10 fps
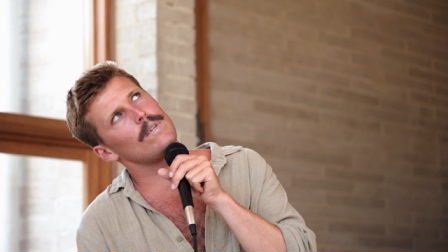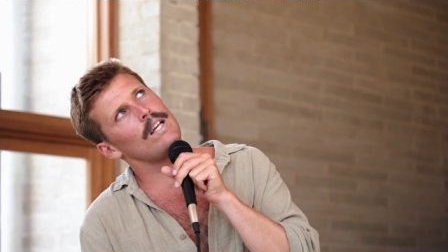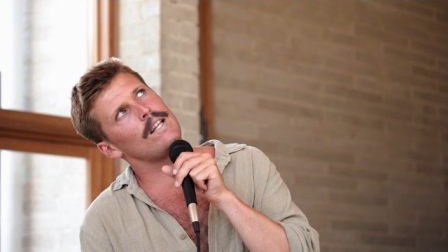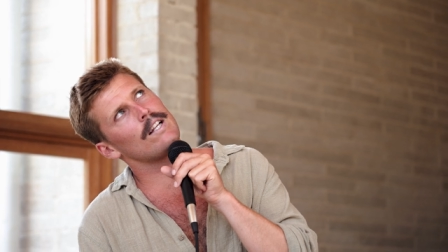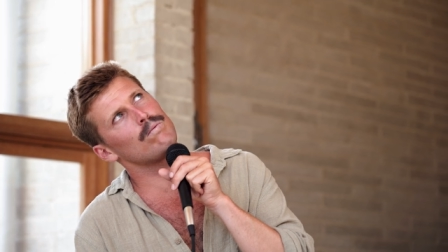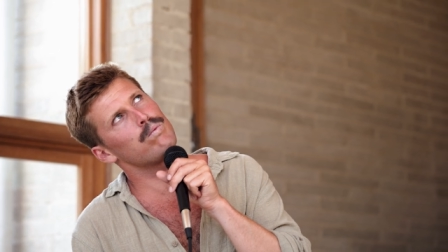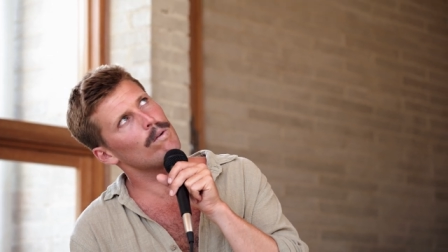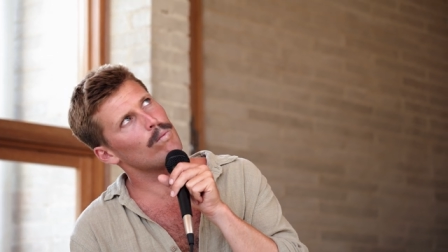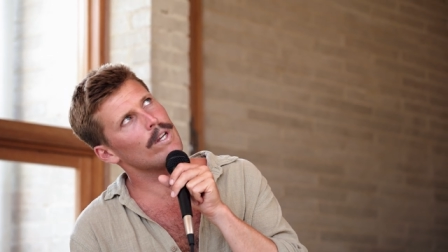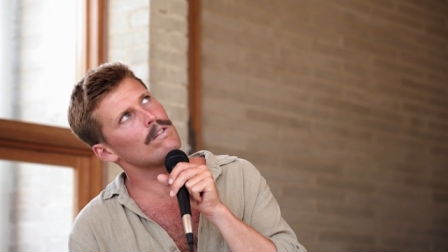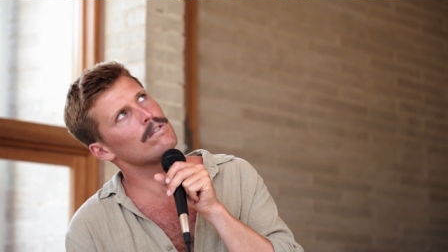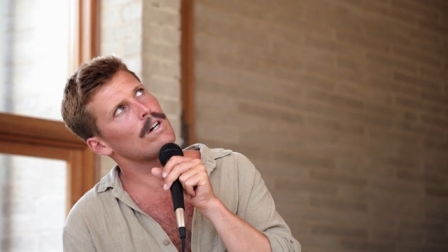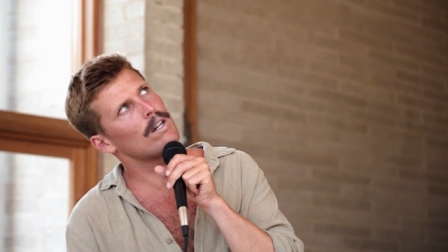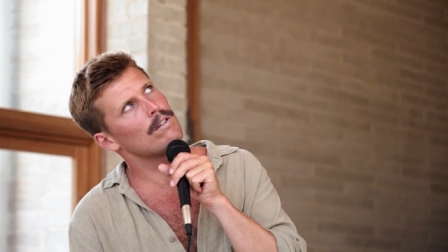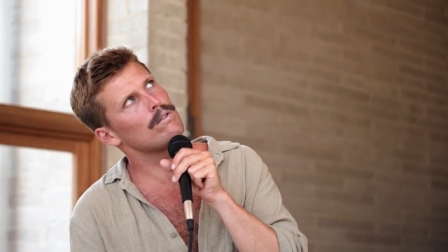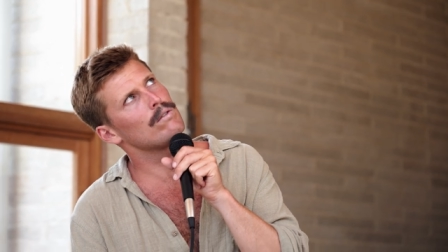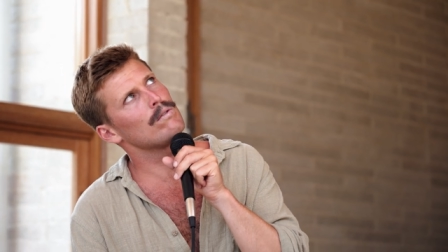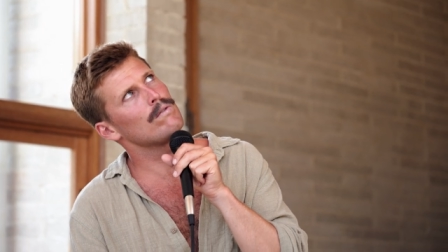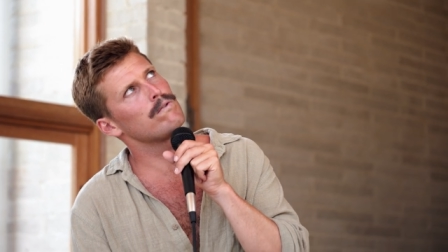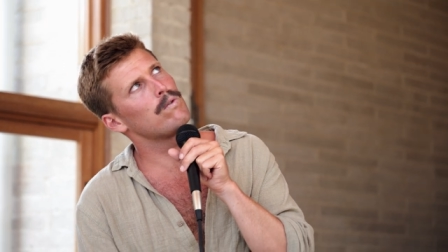and that's when we decided
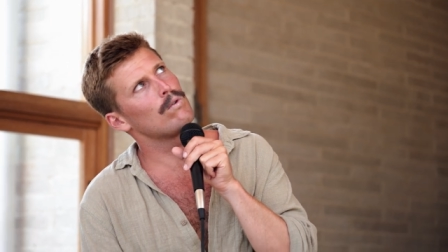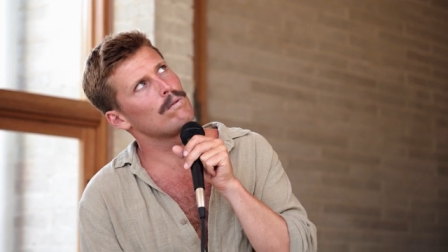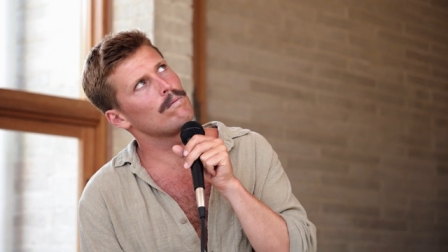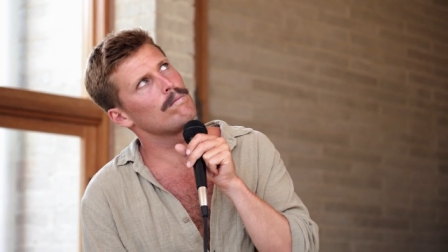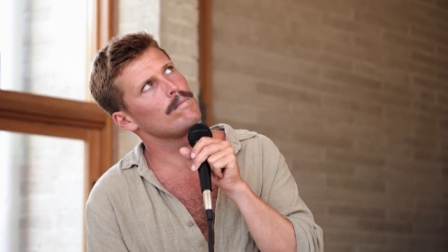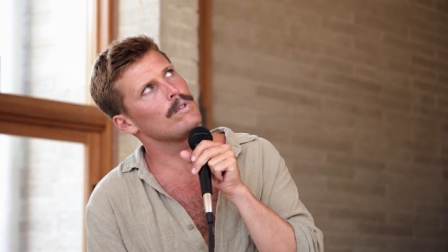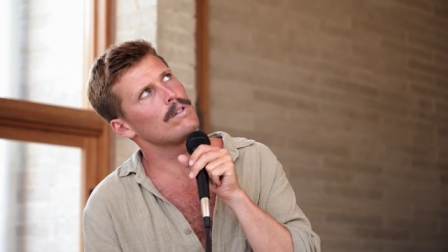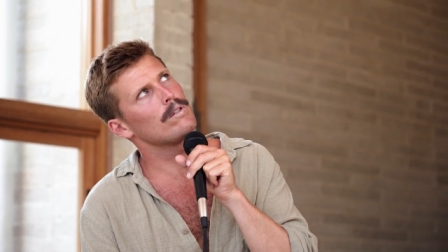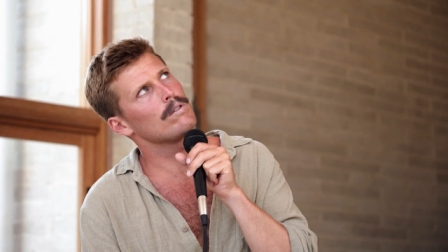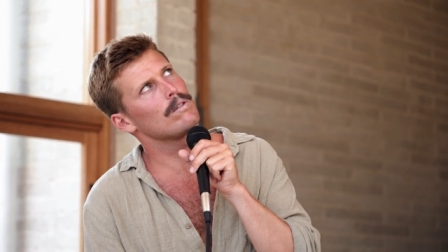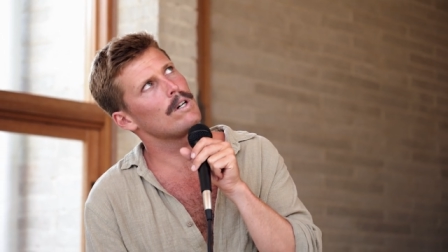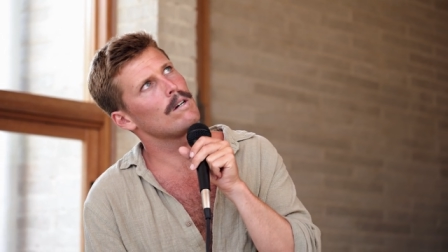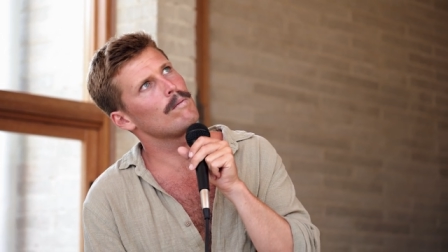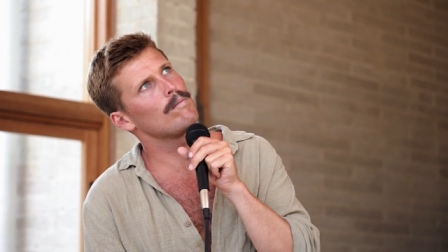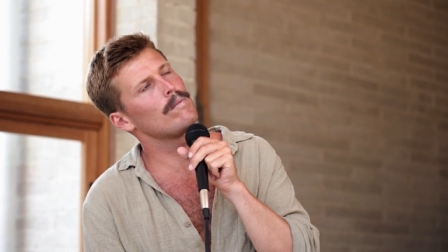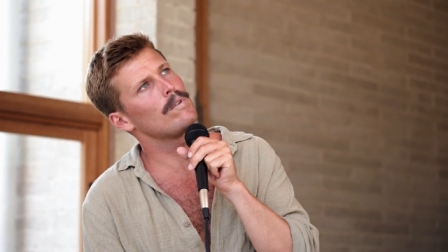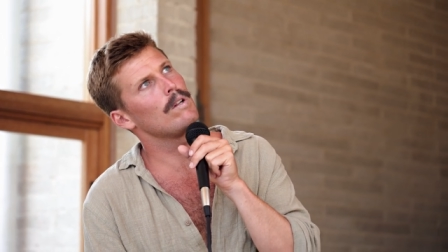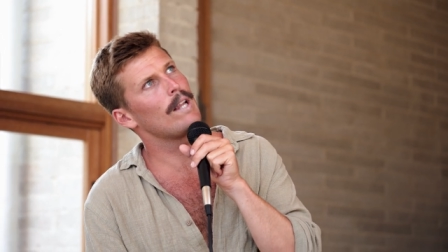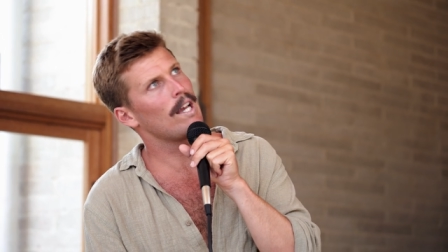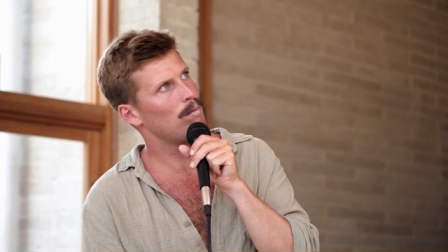to form you know um, the
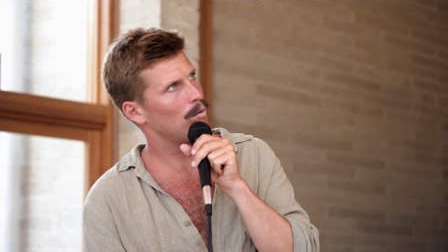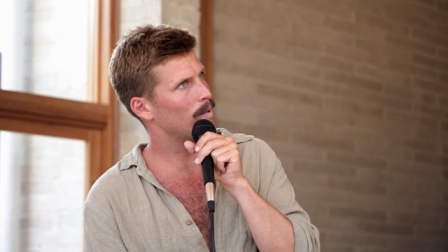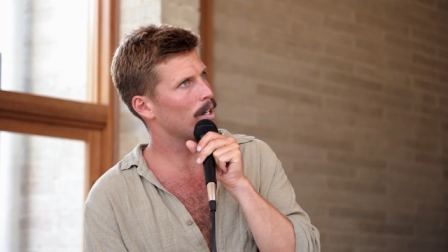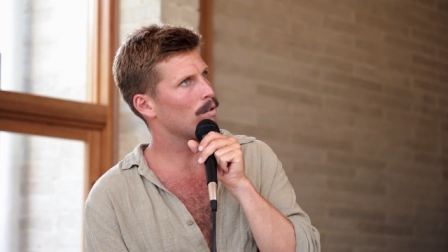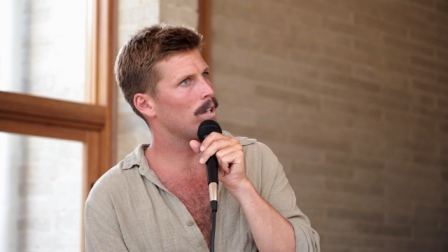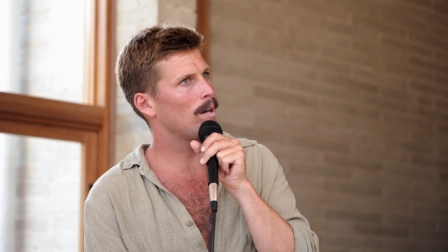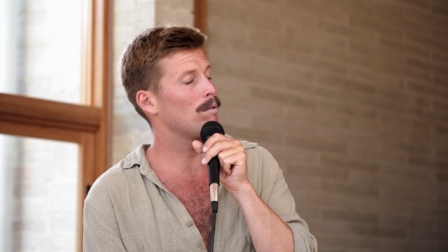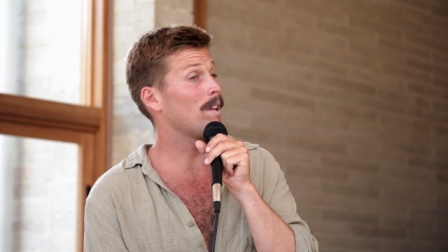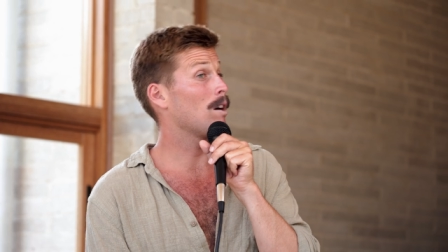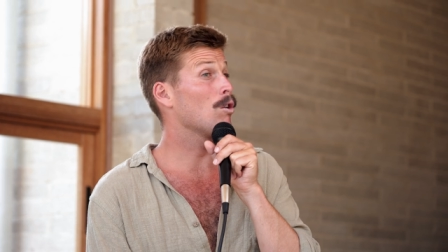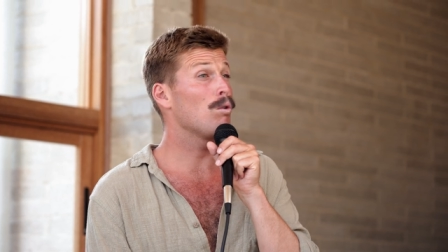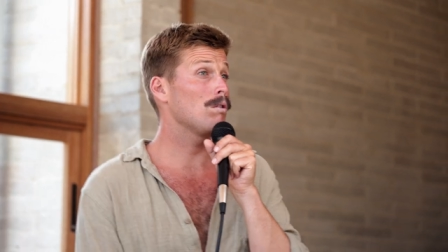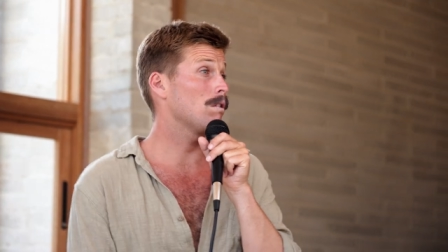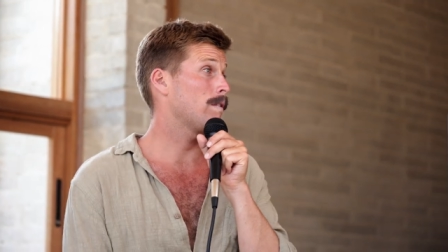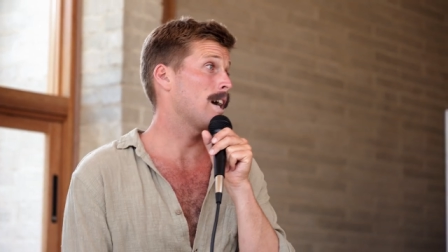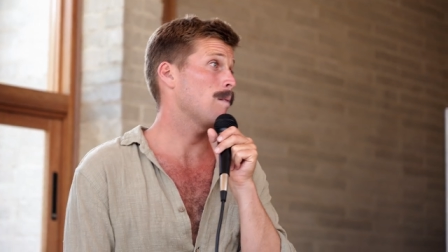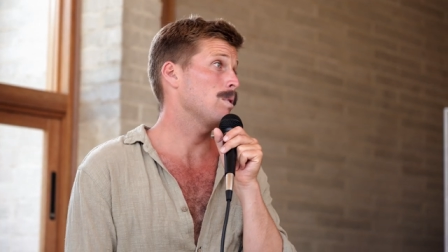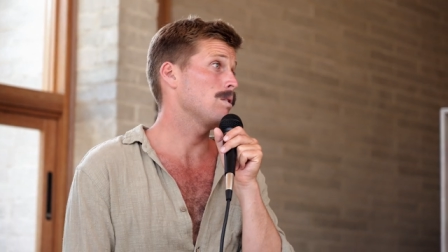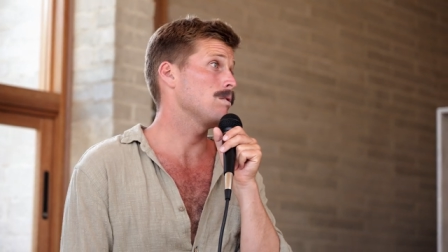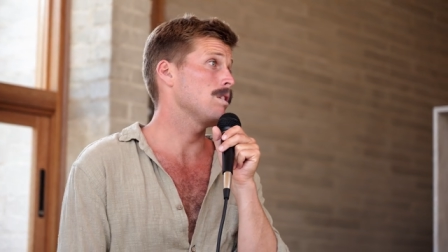label, the record label, and that couldn't have
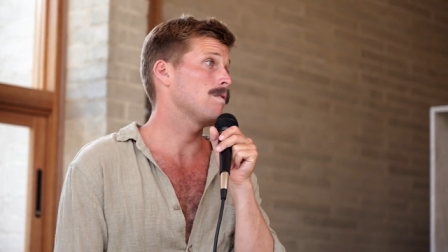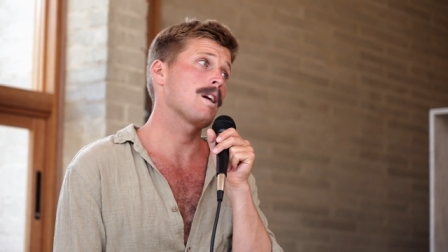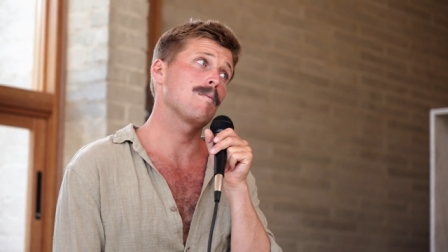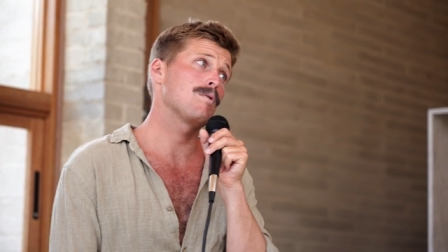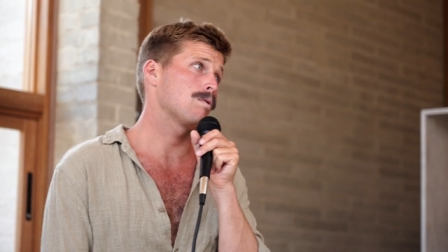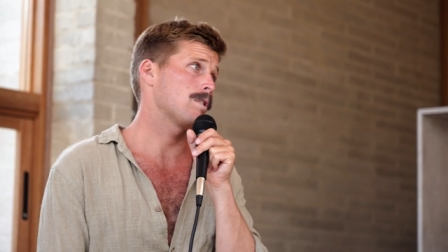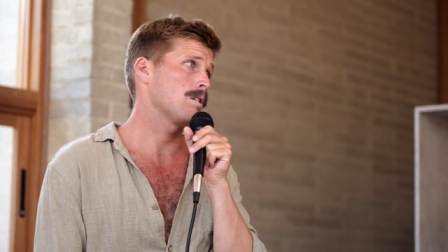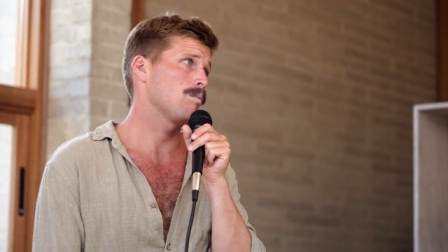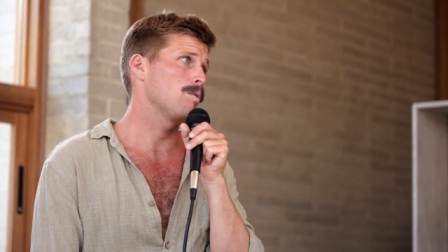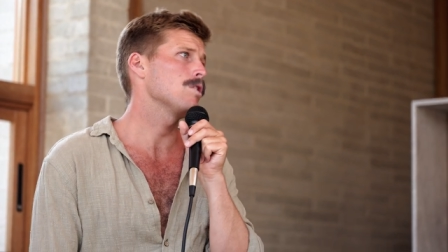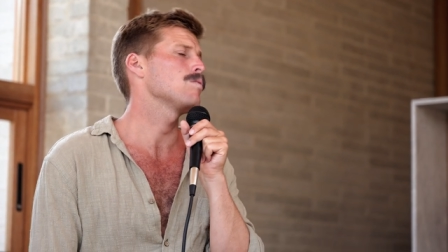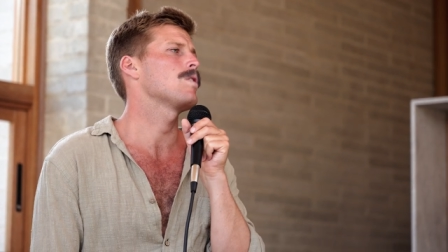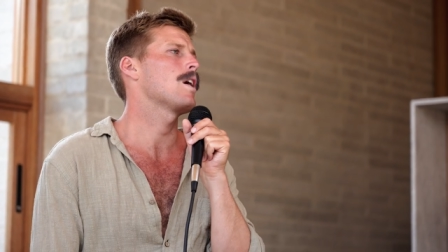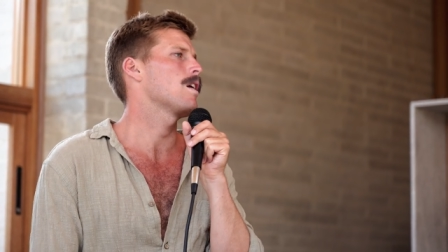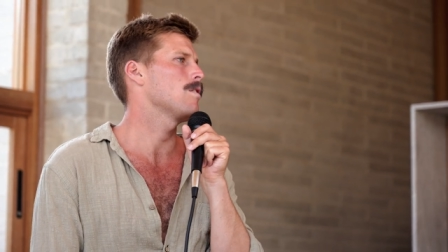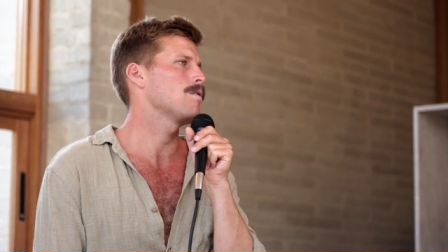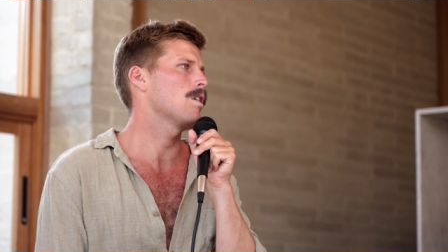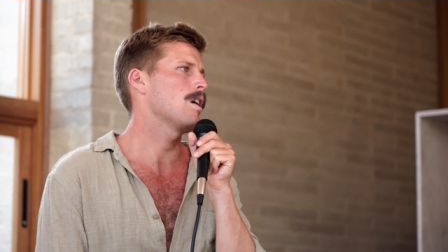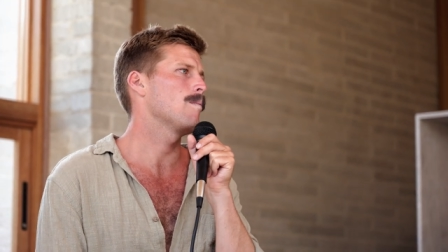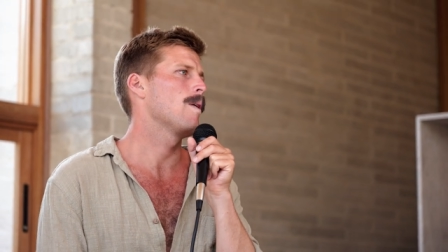happened if I kept touring. We just wouldn't have had
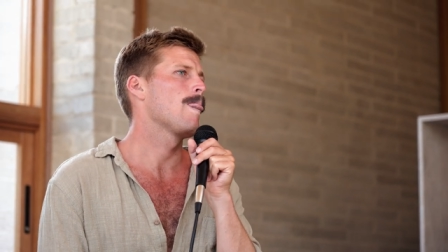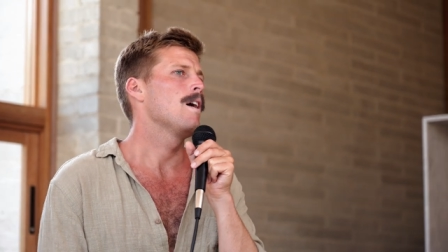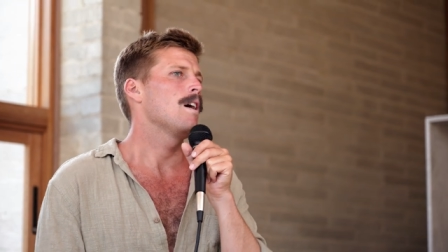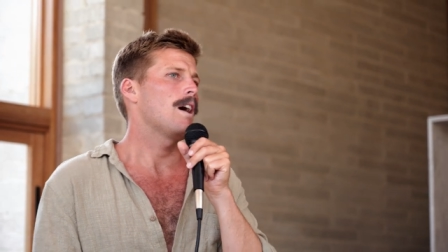exactly, time.